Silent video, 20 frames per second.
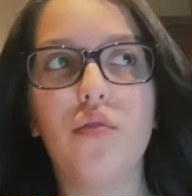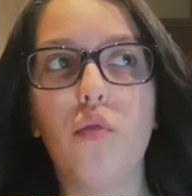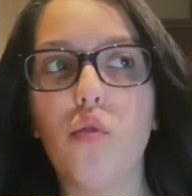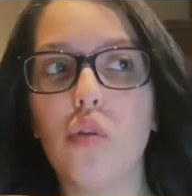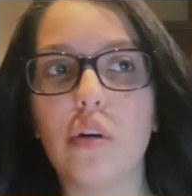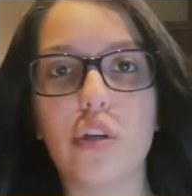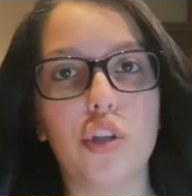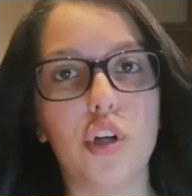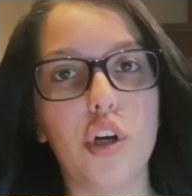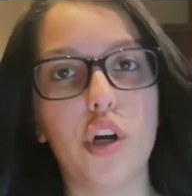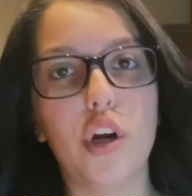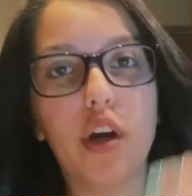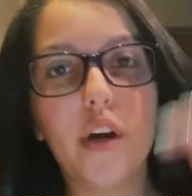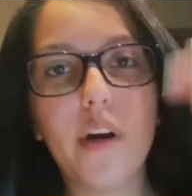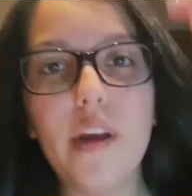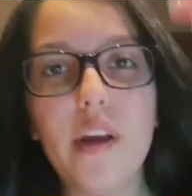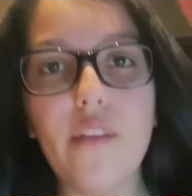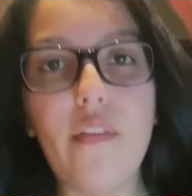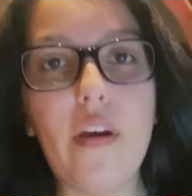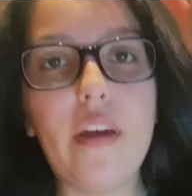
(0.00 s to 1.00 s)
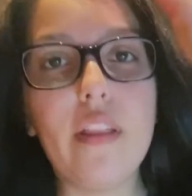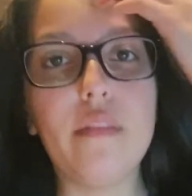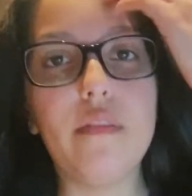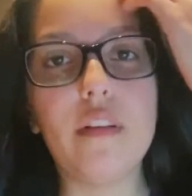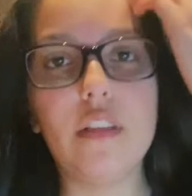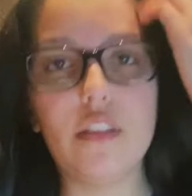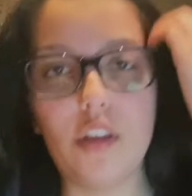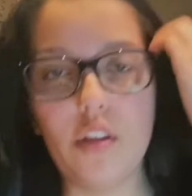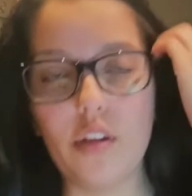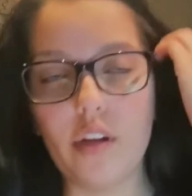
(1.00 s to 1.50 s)
for sure if I lived
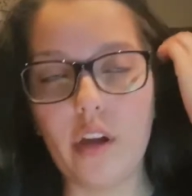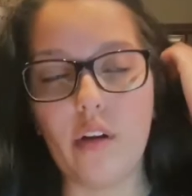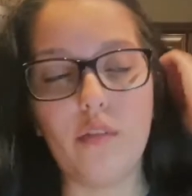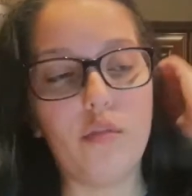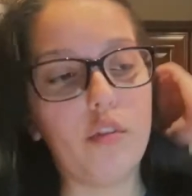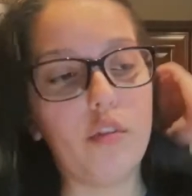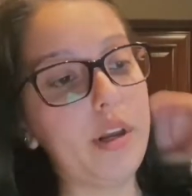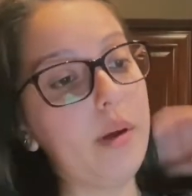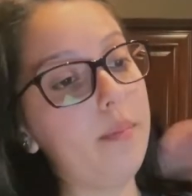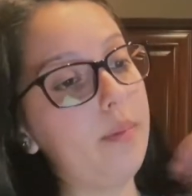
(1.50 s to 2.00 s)
in Southern California.